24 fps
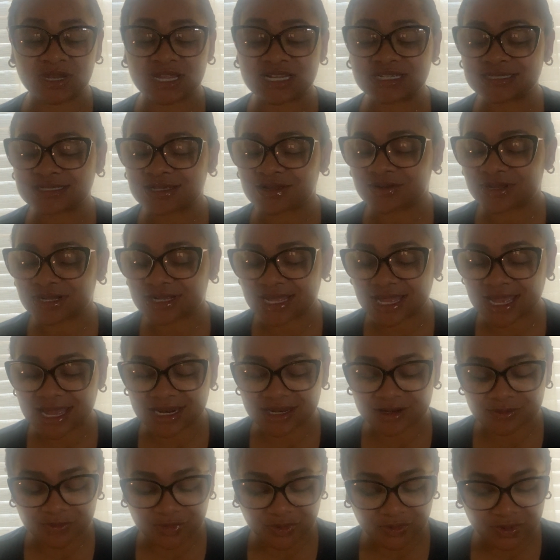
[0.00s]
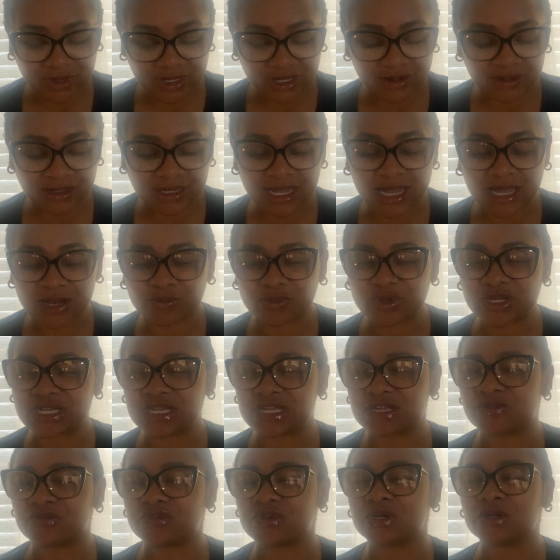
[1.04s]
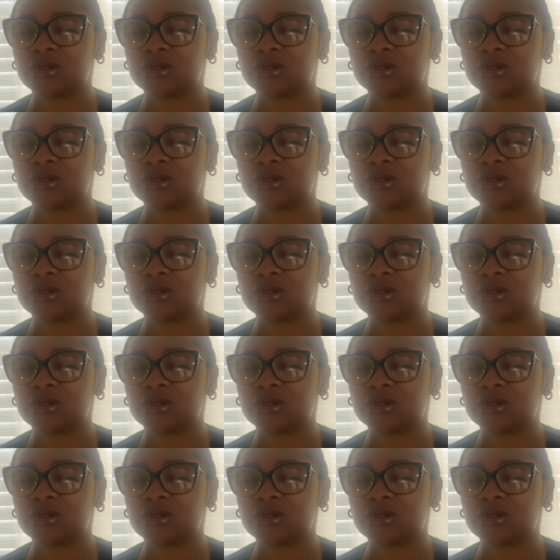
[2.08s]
Let's go to God in prayer. God, we give you